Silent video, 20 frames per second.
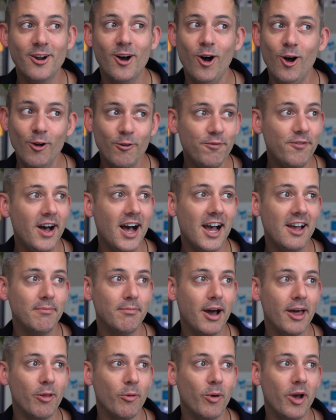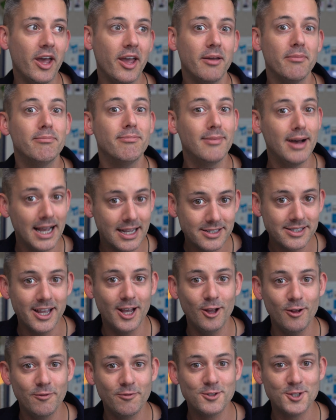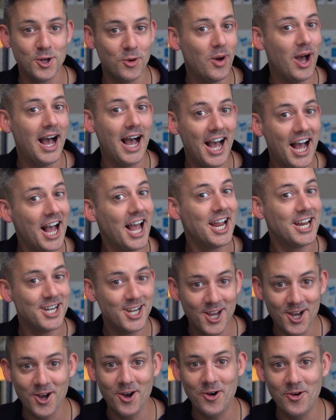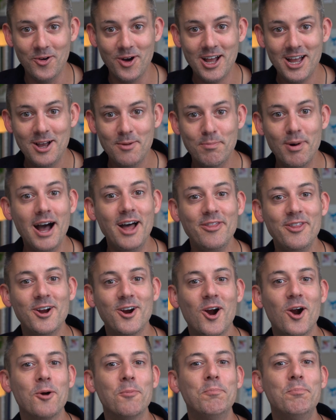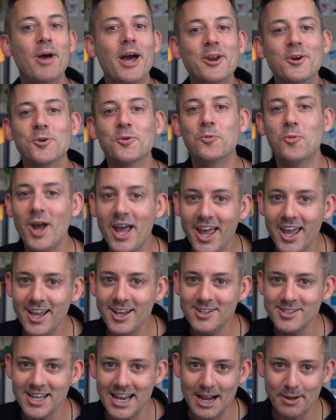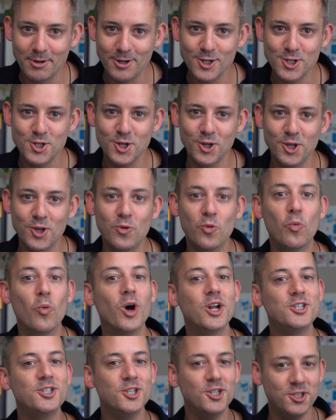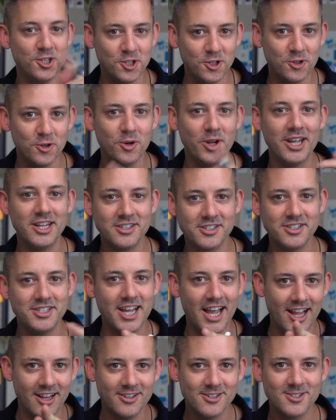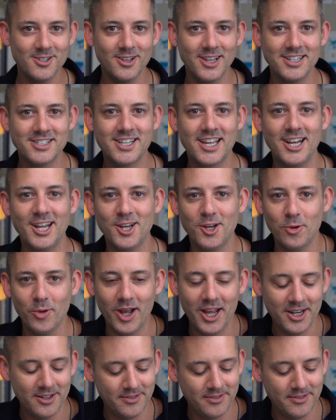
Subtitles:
all 5, by the way, myself, so I know. But there are better ways, and I'm going to show you what to do instead. So let's get into it.